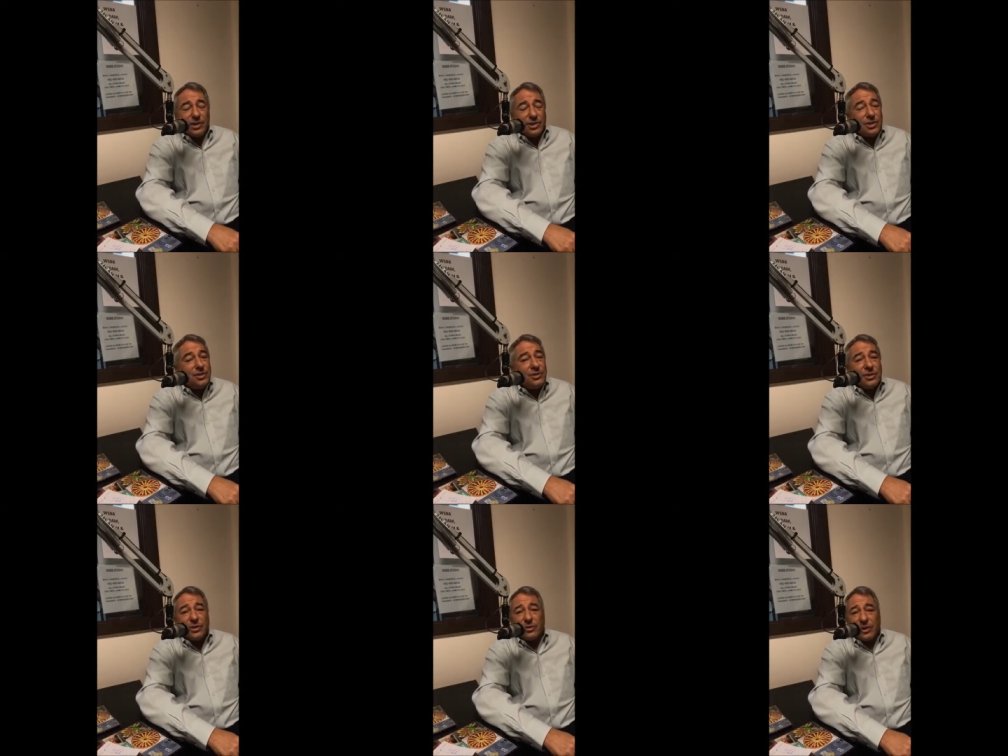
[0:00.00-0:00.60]

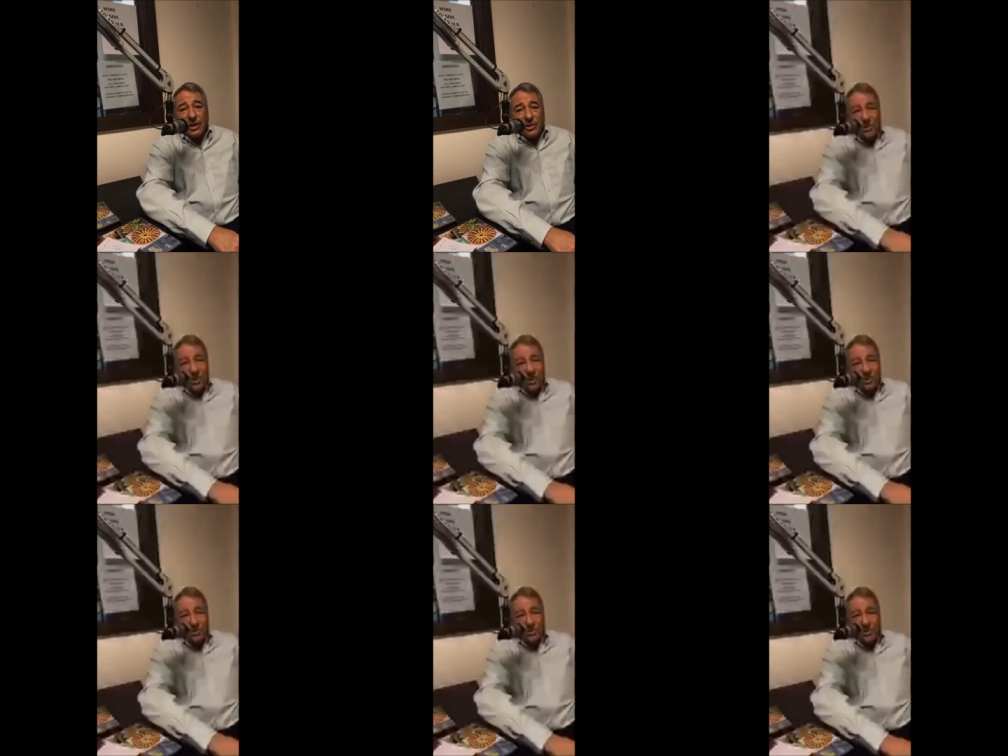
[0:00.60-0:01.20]
she's in great
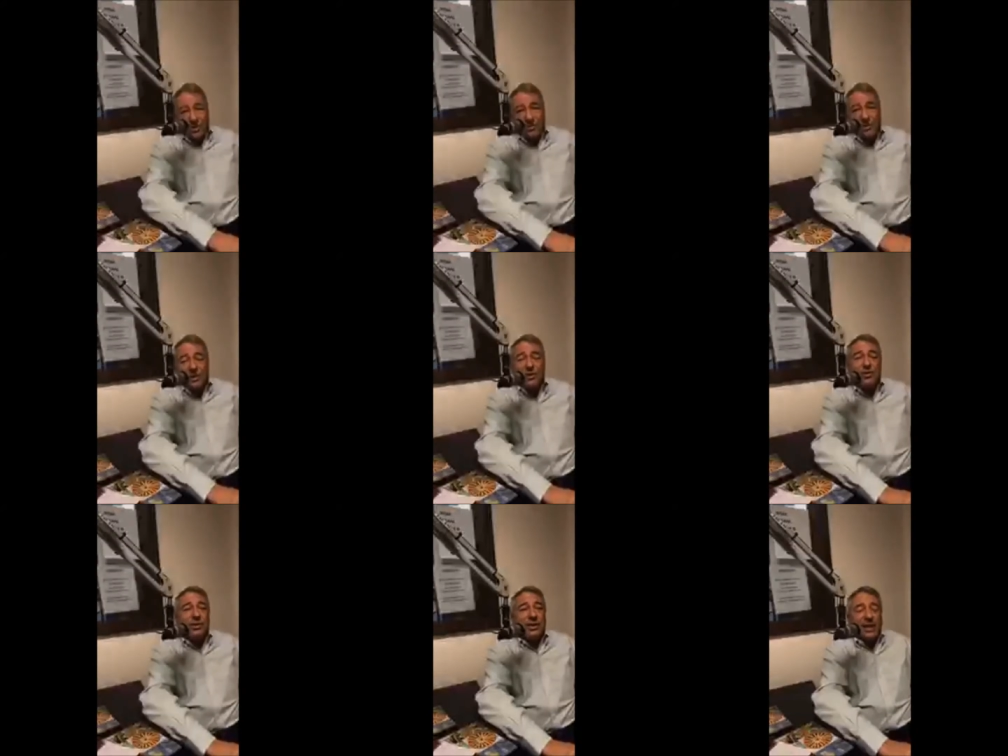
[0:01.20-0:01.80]
shape. I
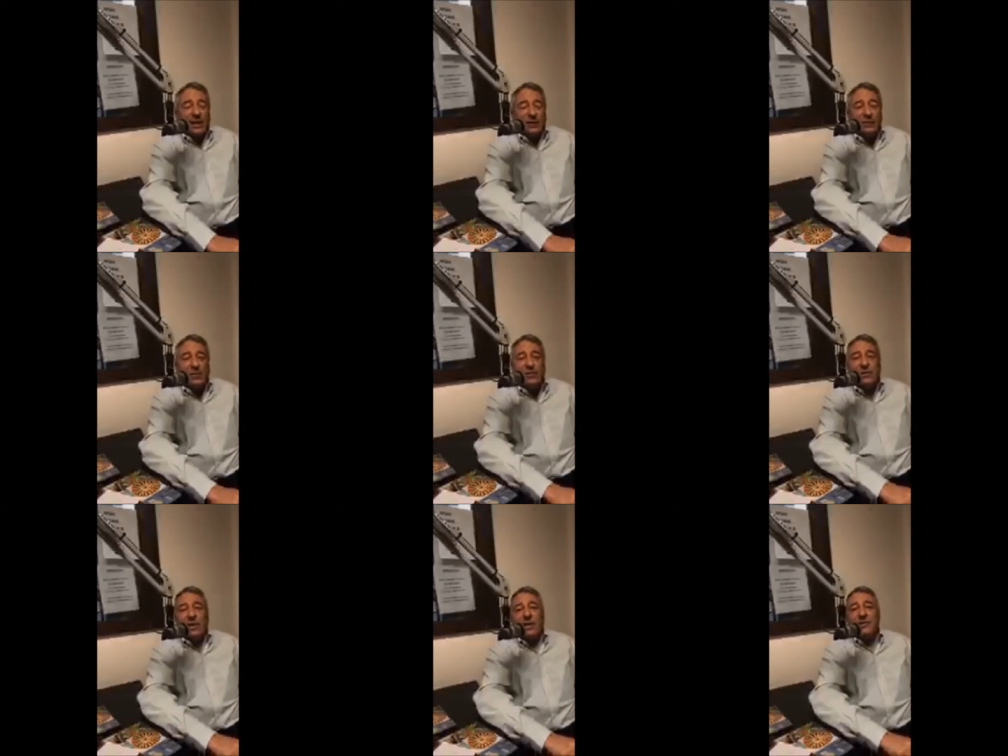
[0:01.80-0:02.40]
mean, she
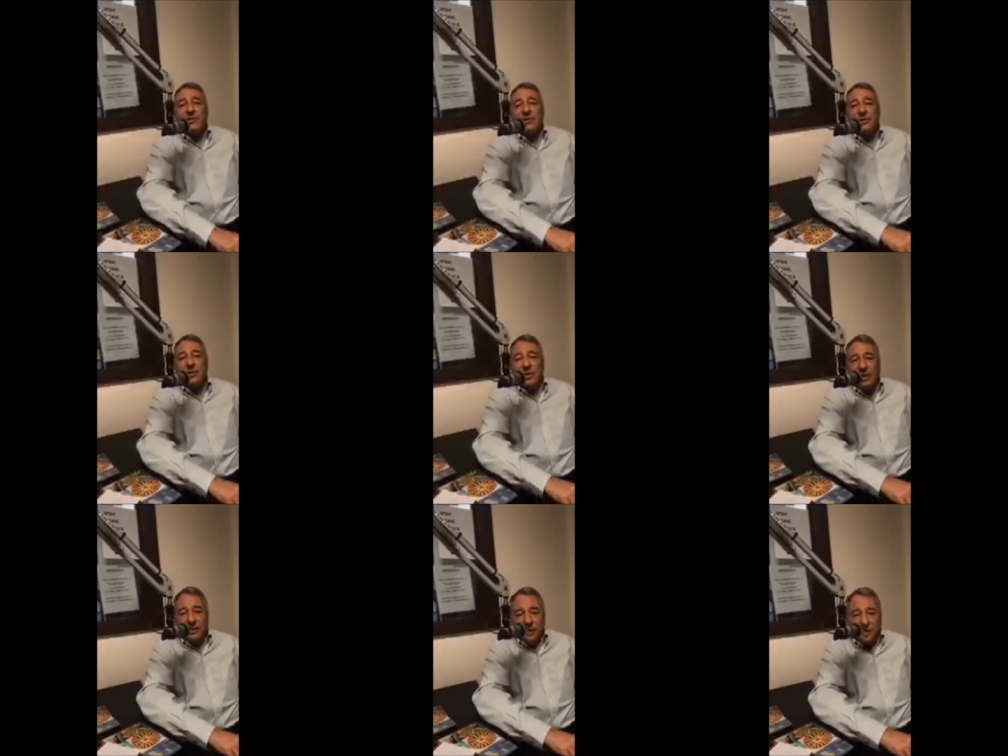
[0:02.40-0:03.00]
exercises,
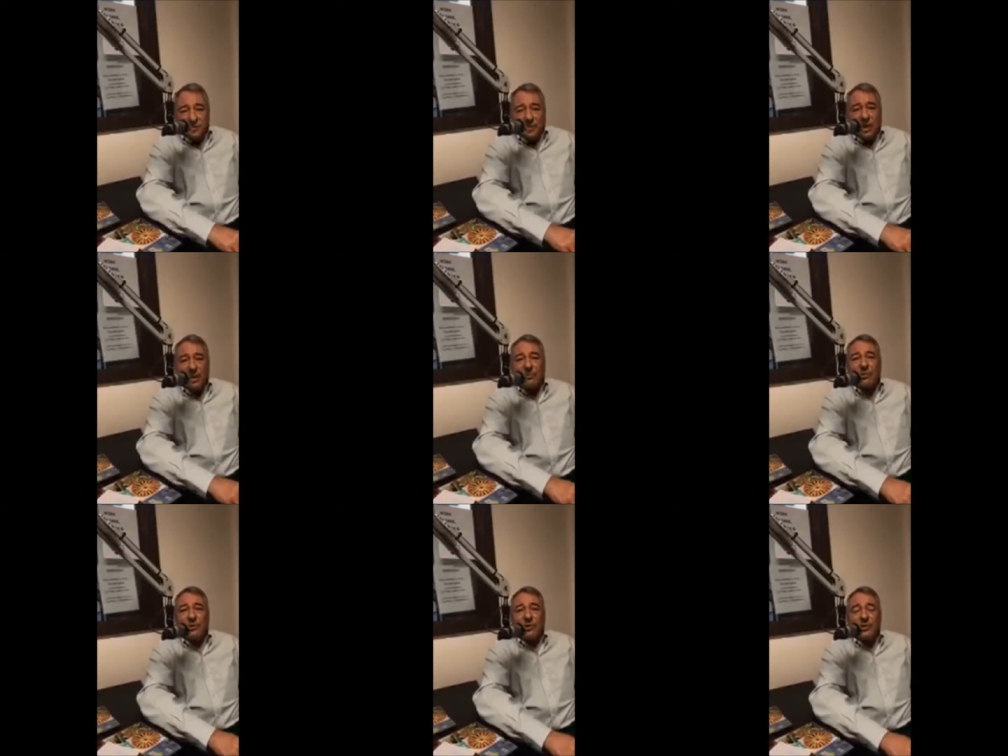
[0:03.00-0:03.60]
she eats
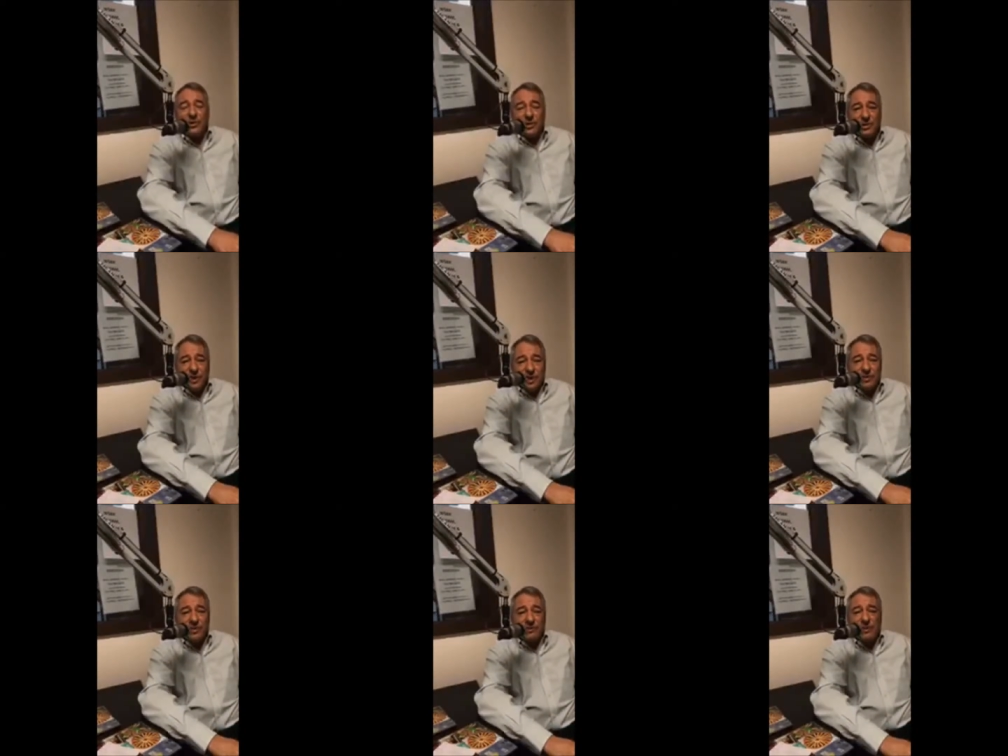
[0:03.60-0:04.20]
properly, she
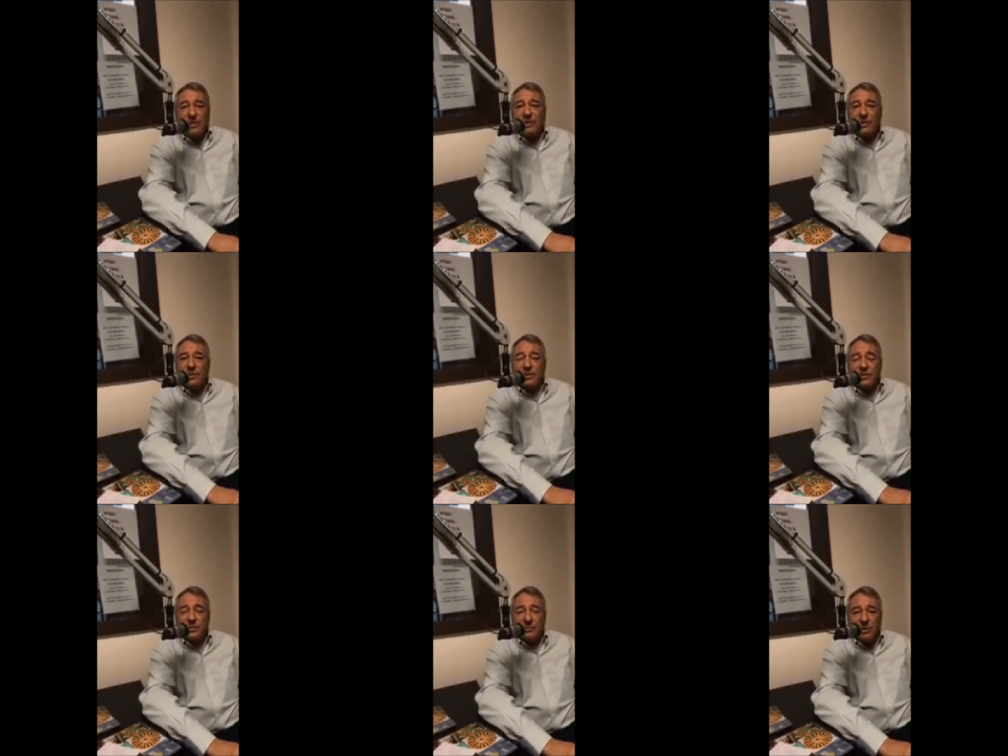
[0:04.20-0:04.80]
does everything
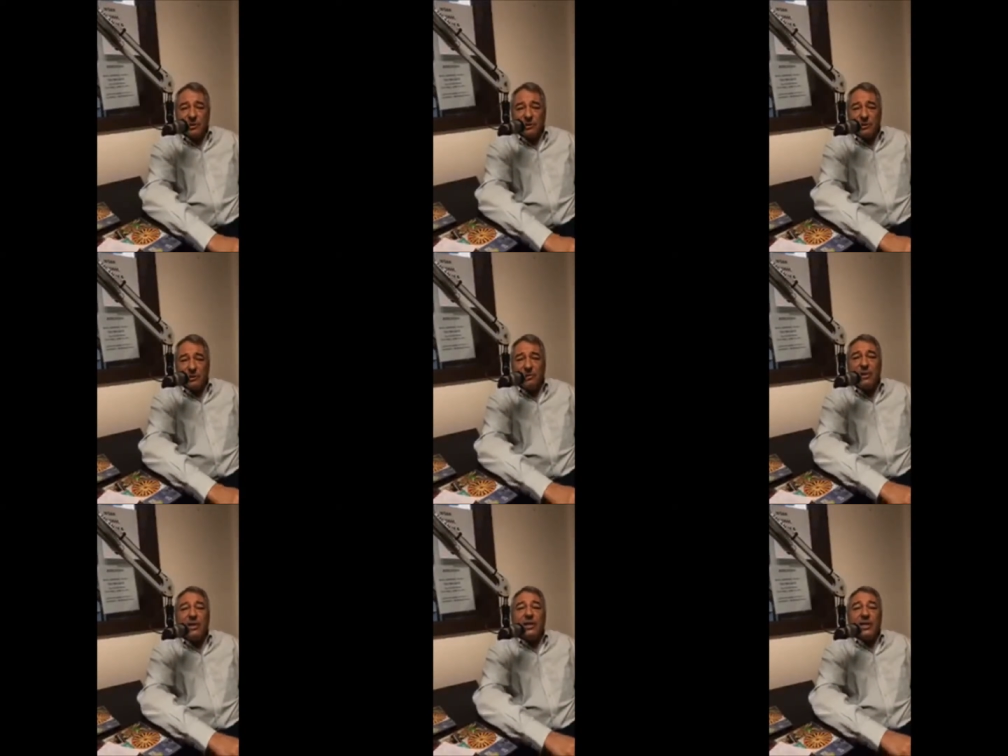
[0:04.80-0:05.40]
she's supposed to.